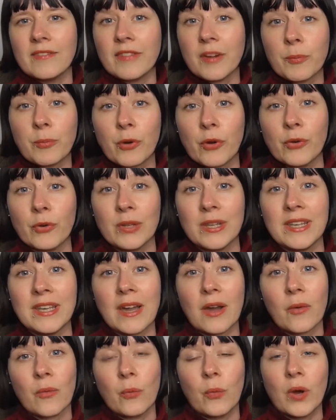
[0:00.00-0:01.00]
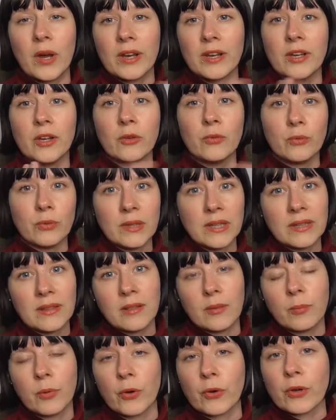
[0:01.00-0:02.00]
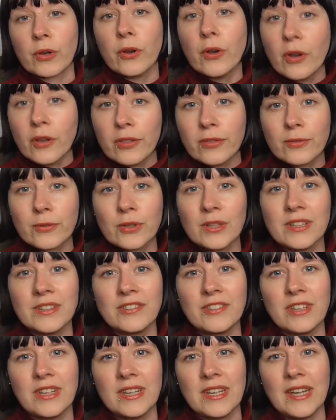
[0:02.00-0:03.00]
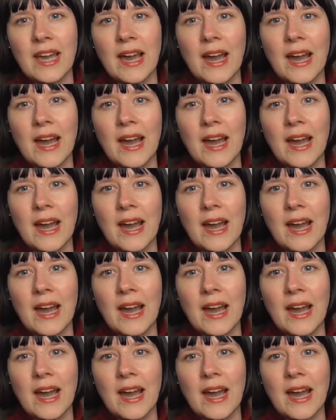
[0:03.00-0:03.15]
February, wanna read the Broken Earth trilogy.